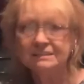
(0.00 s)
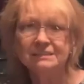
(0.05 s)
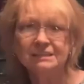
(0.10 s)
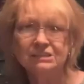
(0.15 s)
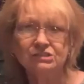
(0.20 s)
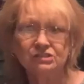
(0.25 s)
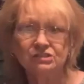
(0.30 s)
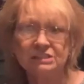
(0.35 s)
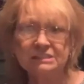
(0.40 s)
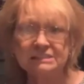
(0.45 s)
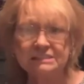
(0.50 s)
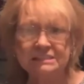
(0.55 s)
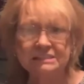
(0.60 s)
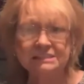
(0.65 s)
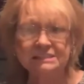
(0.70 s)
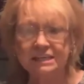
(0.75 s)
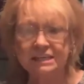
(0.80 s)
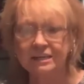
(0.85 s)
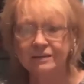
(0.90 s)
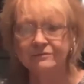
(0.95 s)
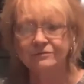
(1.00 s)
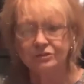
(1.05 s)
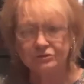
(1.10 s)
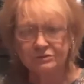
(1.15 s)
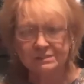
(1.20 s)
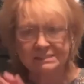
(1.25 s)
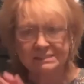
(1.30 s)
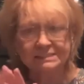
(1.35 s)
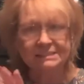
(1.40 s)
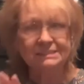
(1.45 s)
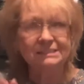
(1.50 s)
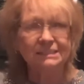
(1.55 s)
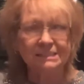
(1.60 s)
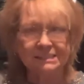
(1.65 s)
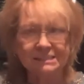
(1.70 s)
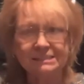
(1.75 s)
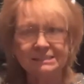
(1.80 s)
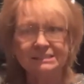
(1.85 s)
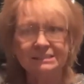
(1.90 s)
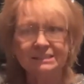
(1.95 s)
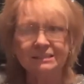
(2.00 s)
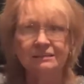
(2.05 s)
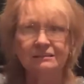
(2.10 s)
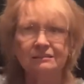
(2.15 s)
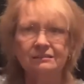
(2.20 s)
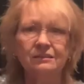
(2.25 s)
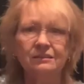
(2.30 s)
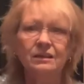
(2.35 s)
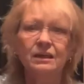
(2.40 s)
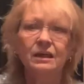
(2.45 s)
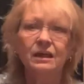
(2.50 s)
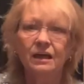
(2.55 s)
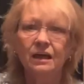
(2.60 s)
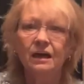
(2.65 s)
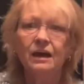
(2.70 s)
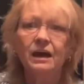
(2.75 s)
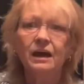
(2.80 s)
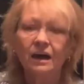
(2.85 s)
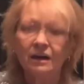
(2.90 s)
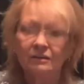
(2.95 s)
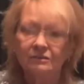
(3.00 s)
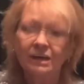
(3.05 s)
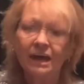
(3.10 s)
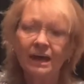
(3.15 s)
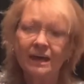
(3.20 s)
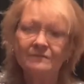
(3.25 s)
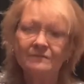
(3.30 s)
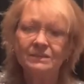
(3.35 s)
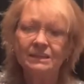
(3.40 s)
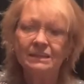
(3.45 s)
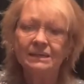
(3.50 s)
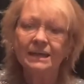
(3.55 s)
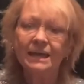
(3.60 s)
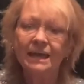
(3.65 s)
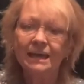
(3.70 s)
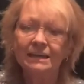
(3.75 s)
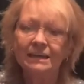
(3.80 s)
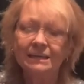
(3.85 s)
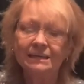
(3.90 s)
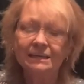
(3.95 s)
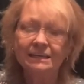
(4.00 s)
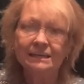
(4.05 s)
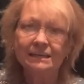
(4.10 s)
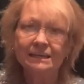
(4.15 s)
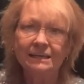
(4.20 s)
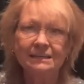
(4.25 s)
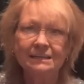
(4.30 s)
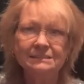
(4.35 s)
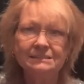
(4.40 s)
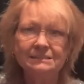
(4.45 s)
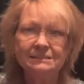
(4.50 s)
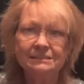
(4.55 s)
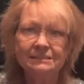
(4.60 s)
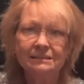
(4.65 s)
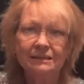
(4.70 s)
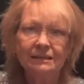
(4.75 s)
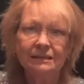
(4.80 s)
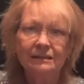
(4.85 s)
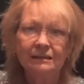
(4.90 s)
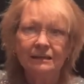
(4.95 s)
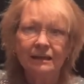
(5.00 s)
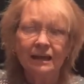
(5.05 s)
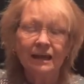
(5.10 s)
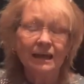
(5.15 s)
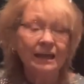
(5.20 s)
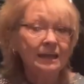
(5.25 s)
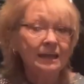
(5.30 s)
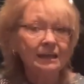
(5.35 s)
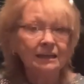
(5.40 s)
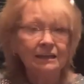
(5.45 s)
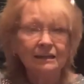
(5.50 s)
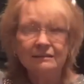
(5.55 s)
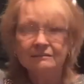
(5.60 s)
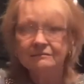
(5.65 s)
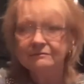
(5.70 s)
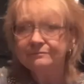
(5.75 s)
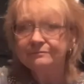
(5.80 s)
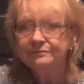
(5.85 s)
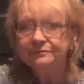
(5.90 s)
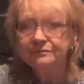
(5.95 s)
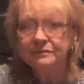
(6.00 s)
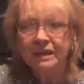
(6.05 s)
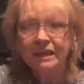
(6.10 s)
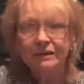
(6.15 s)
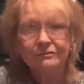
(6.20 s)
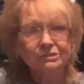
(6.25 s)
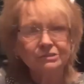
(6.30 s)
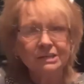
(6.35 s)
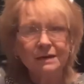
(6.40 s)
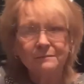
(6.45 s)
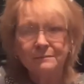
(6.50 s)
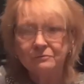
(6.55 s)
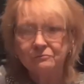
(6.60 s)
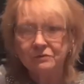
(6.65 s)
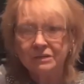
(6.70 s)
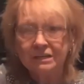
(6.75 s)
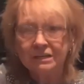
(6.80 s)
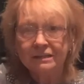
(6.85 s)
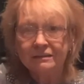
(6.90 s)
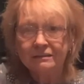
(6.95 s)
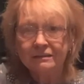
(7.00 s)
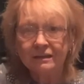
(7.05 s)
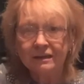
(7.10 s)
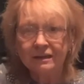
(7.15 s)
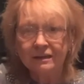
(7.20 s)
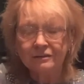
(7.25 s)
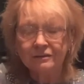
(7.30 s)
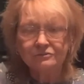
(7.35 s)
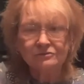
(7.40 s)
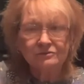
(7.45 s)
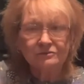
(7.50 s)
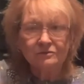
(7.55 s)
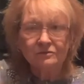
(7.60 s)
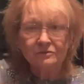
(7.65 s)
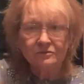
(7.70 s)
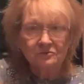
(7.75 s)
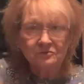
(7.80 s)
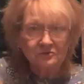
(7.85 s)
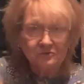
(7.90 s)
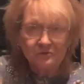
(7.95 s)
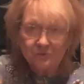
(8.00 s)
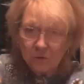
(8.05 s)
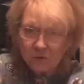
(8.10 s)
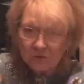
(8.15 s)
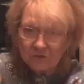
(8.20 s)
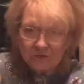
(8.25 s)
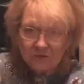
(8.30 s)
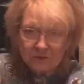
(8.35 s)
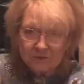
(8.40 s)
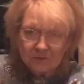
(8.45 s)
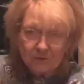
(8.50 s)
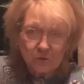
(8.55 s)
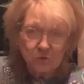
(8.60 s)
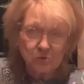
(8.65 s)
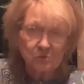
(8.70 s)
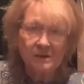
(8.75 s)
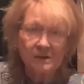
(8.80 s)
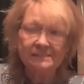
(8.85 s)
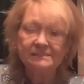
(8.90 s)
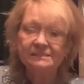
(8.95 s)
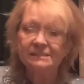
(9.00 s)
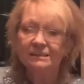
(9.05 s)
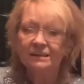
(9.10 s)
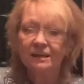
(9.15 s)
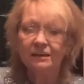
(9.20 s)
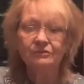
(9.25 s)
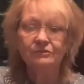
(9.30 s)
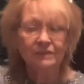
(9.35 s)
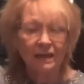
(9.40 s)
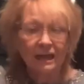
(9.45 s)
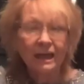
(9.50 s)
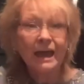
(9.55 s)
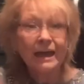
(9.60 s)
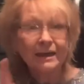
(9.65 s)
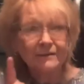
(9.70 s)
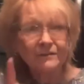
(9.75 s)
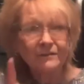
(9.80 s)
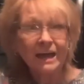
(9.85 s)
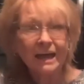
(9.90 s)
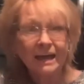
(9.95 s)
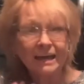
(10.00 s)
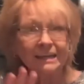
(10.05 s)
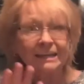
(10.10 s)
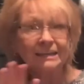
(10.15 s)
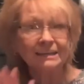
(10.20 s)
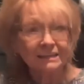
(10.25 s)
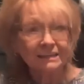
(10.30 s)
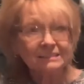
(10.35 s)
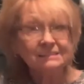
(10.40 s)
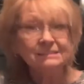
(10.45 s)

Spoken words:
just to see if they're consistent on having the canning lids. And every time I went in there from 4 weeks ago, they have had at least a